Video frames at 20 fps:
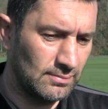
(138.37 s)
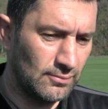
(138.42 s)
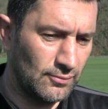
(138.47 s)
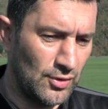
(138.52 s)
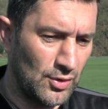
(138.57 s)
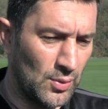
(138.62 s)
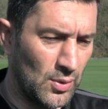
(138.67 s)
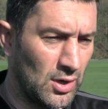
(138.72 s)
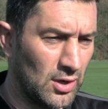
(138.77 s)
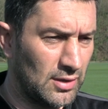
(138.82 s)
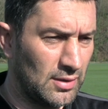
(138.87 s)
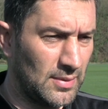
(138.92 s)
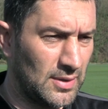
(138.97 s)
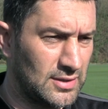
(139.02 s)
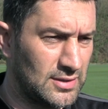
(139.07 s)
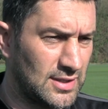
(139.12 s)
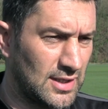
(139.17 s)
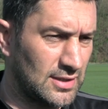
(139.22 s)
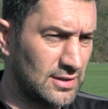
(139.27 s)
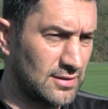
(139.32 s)
reward him in
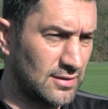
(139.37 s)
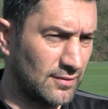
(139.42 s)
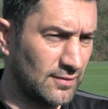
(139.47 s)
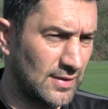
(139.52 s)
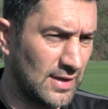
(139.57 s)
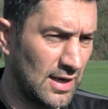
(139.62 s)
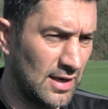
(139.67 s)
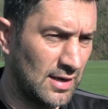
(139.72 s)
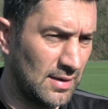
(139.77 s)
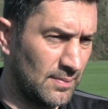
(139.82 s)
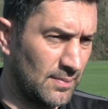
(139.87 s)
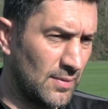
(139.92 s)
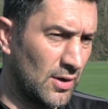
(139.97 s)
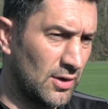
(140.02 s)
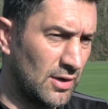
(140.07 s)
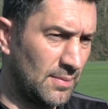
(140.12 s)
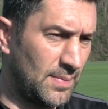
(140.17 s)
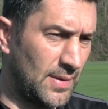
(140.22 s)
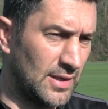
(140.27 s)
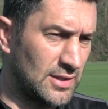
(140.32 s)
the sense of getting him
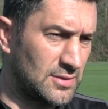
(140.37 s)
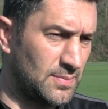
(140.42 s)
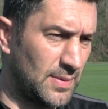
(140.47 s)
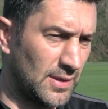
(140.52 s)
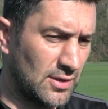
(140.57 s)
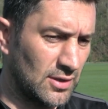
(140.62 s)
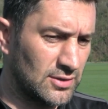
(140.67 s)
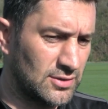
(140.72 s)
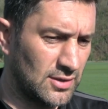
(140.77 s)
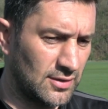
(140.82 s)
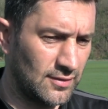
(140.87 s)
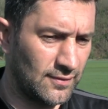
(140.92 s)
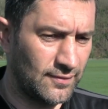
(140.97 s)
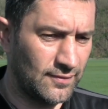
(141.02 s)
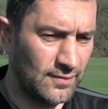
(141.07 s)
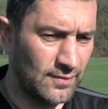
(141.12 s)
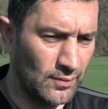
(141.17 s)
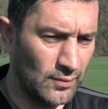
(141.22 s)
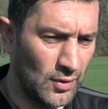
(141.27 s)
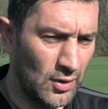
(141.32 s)
on the pitch because of
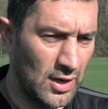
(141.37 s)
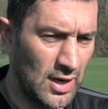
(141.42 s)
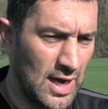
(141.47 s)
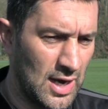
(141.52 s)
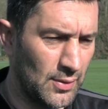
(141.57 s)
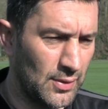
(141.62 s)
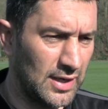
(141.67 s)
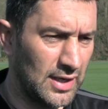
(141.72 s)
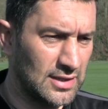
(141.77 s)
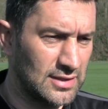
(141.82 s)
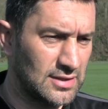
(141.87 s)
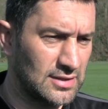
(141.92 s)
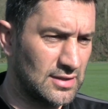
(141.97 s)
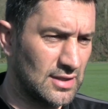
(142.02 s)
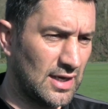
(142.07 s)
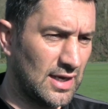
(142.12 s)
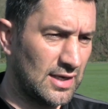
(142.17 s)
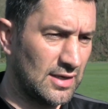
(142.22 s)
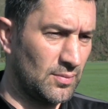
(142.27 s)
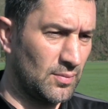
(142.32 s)
how he is as
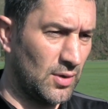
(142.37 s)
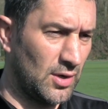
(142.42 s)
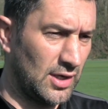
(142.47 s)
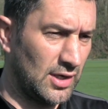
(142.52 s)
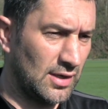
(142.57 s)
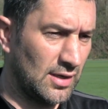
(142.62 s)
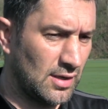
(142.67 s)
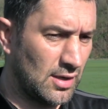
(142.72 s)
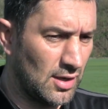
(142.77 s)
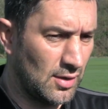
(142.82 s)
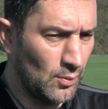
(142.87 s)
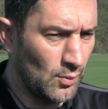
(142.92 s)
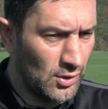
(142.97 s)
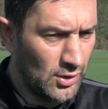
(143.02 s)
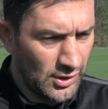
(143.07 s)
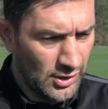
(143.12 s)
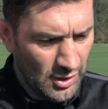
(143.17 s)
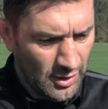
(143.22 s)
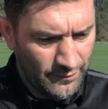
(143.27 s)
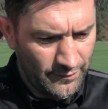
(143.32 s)
a lad and
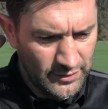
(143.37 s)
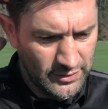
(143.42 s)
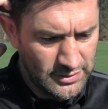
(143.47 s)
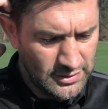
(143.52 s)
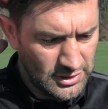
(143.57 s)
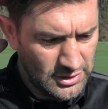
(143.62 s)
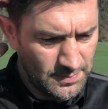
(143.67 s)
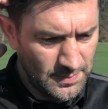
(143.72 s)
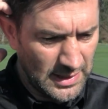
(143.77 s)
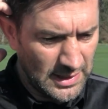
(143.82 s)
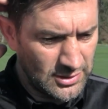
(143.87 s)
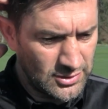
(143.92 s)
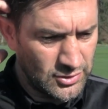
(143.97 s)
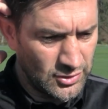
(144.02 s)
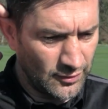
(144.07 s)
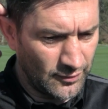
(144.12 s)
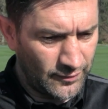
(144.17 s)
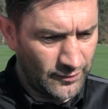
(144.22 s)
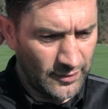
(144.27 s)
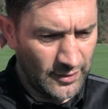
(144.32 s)
what he offers. It's been
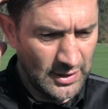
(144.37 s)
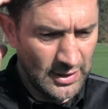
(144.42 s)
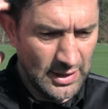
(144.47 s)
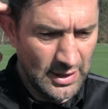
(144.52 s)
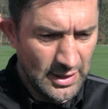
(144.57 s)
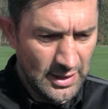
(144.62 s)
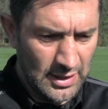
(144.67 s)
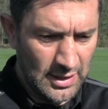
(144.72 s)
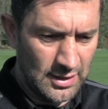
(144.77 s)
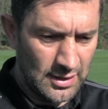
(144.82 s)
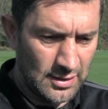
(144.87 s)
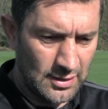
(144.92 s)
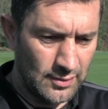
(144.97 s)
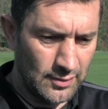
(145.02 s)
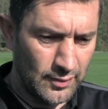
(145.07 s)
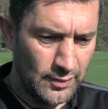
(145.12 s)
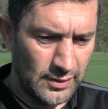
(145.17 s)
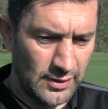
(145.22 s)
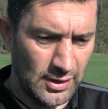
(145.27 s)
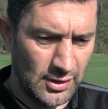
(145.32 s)
tough.
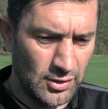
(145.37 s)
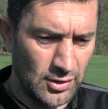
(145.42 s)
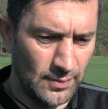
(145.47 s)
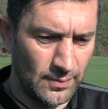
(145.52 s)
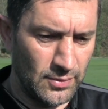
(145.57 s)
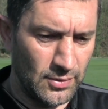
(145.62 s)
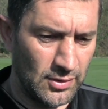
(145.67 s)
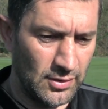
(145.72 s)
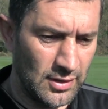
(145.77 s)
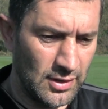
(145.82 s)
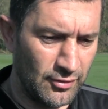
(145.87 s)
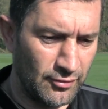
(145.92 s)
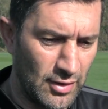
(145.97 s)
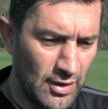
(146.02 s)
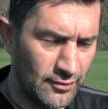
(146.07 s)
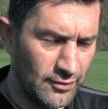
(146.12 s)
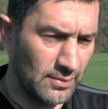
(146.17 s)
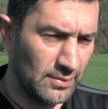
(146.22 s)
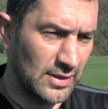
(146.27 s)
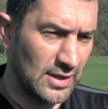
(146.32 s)
The cup run, the
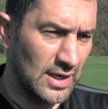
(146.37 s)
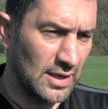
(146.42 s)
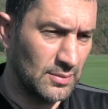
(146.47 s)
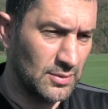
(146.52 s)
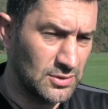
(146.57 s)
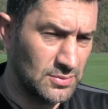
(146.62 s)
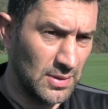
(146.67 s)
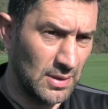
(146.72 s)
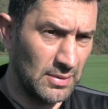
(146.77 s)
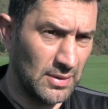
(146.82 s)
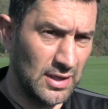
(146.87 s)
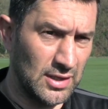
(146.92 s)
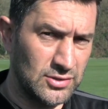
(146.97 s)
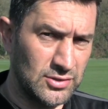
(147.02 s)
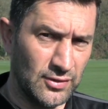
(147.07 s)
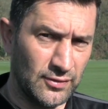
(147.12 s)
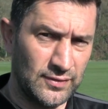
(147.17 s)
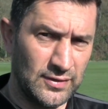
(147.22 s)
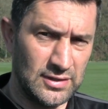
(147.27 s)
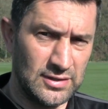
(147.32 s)
Rotherham game, was probably a
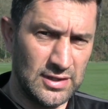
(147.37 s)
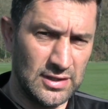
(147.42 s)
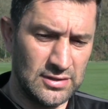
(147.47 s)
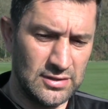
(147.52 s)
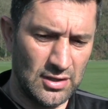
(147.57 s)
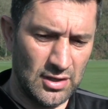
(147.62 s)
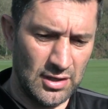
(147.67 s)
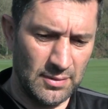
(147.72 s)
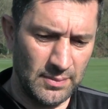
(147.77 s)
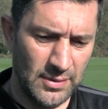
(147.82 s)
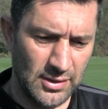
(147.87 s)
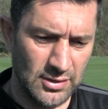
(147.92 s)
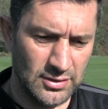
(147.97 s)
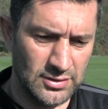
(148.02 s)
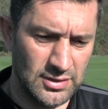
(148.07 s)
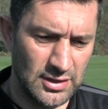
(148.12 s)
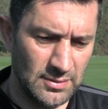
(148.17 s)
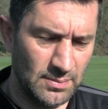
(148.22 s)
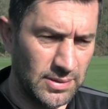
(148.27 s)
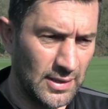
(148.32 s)
tough decision on him
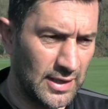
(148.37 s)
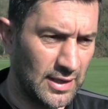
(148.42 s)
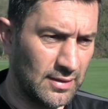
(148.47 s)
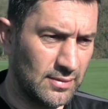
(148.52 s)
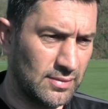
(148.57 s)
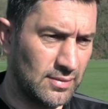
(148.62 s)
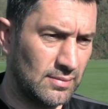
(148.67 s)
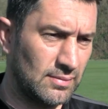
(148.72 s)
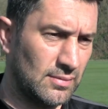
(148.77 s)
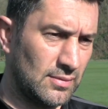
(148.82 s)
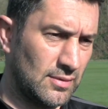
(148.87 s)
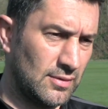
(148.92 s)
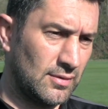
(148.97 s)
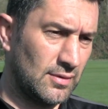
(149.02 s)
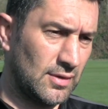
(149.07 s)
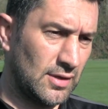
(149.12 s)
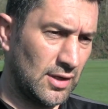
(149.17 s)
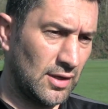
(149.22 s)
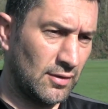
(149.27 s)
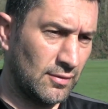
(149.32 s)
because he'd played
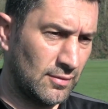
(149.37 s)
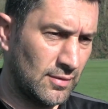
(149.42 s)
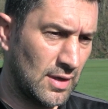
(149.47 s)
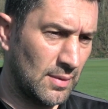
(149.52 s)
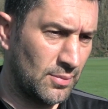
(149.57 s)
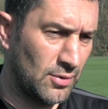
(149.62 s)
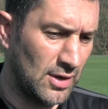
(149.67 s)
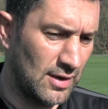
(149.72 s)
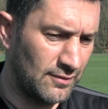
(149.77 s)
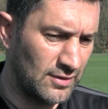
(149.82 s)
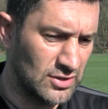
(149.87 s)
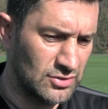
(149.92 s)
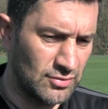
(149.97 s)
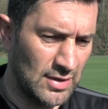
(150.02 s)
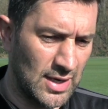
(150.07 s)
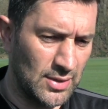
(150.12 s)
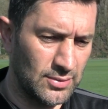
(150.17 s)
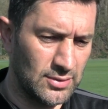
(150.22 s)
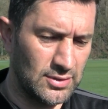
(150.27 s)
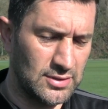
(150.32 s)
the previous
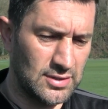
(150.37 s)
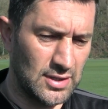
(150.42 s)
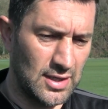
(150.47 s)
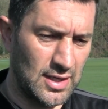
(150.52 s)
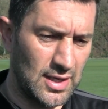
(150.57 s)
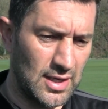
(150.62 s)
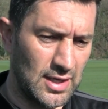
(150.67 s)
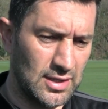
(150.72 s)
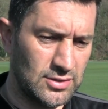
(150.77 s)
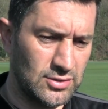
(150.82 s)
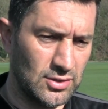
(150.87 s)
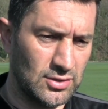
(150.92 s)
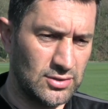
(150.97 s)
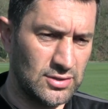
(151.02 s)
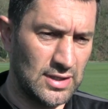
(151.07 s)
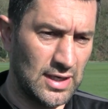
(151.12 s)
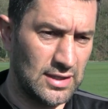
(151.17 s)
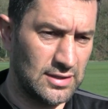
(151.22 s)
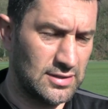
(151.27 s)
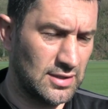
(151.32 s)
rounds, so
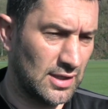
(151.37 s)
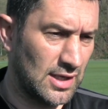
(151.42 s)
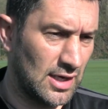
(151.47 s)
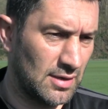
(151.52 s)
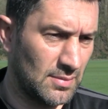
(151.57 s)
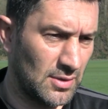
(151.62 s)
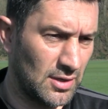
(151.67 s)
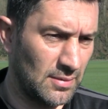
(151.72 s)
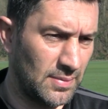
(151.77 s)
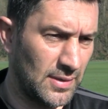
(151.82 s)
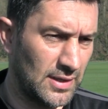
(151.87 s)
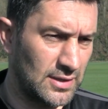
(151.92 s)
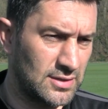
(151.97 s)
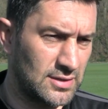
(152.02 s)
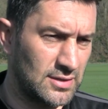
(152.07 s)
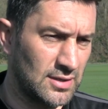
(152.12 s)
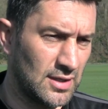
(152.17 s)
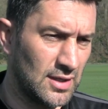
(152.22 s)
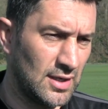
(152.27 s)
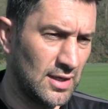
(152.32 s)
it's nice to get him on the
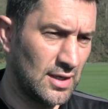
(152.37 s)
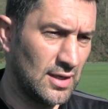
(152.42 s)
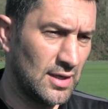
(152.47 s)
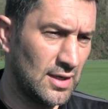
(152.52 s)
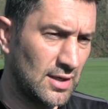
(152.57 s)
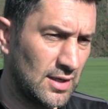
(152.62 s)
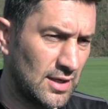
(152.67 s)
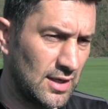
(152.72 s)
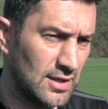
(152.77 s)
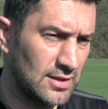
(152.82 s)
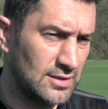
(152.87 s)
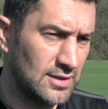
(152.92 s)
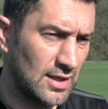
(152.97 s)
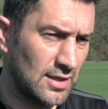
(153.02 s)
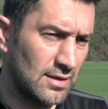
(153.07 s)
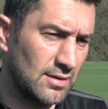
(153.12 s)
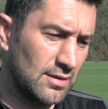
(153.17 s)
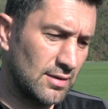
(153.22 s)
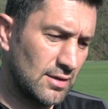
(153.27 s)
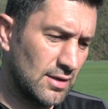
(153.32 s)
pitch, like I
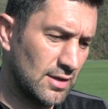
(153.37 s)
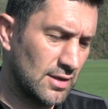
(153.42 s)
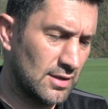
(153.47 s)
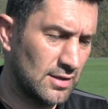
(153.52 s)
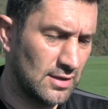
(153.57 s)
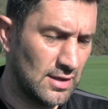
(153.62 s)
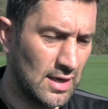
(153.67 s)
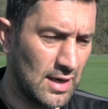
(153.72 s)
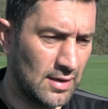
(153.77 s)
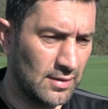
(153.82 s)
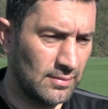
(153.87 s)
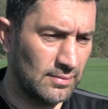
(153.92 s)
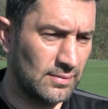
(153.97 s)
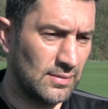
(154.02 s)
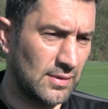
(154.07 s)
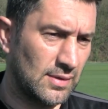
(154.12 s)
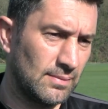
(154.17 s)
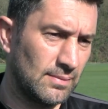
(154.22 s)
said, and